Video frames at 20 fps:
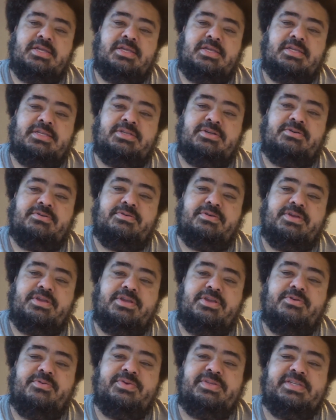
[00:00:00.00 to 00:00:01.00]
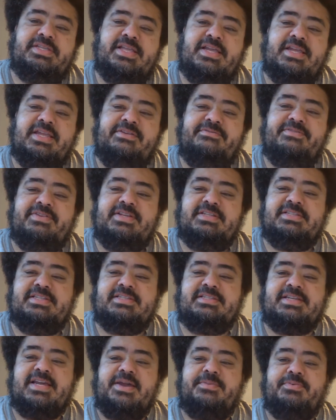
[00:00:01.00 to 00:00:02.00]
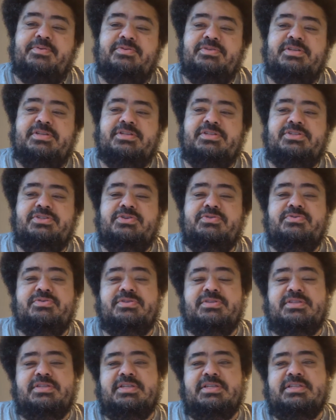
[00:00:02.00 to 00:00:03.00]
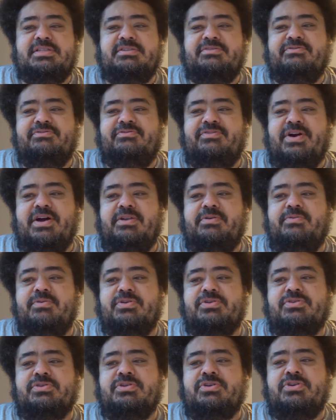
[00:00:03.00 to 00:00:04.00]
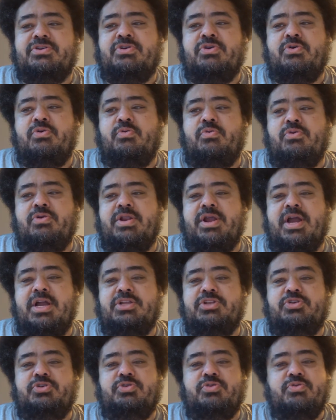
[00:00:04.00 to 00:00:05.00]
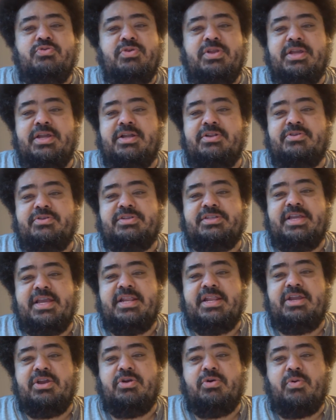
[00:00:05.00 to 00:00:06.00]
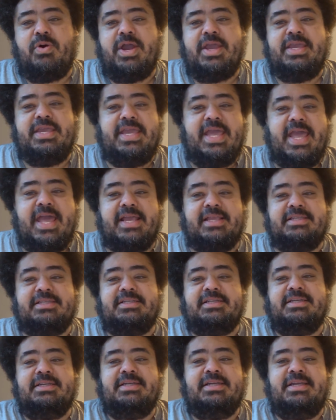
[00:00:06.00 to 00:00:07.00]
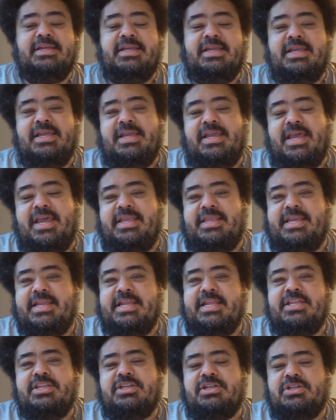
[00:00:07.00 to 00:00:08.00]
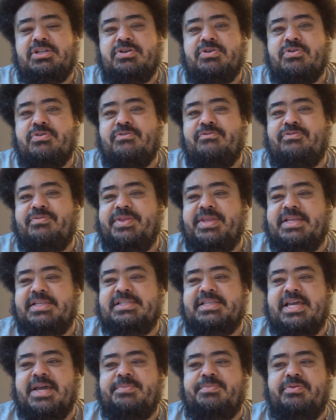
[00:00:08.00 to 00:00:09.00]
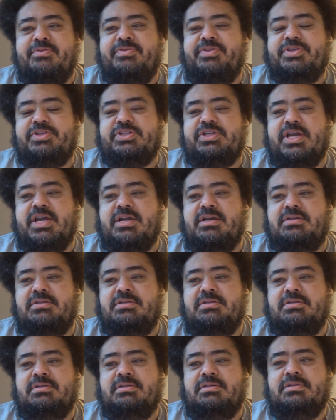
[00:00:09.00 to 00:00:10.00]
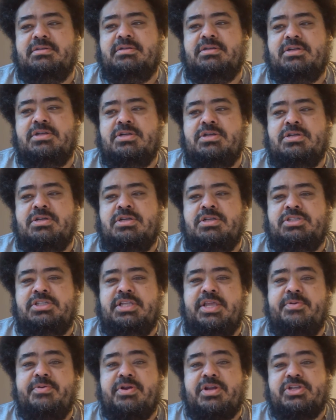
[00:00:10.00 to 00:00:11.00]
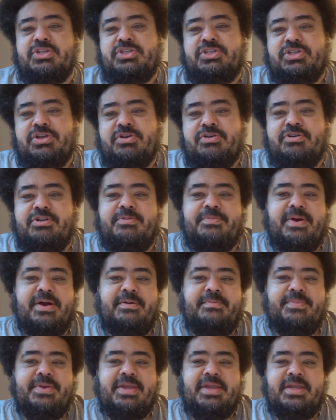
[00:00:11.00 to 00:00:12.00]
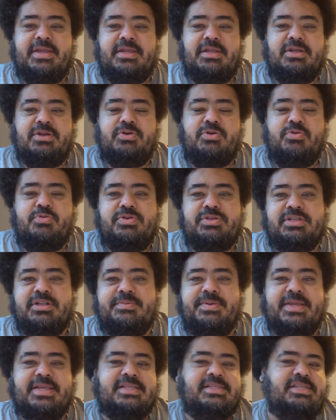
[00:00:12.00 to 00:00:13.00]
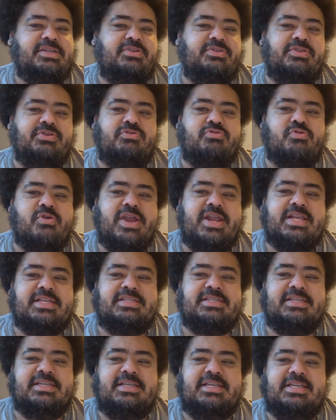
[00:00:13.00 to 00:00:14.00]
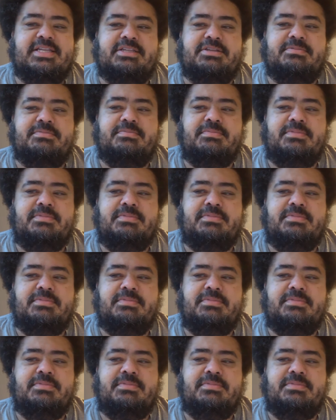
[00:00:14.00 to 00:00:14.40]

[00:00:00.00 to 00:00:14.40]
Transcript: So here we see that even his disciples, his students, his followers were not truly understanding quite yet, and they needed to learn from the example of this child. See, they were concerned about being who was going to be considered the greatest in the kingdom,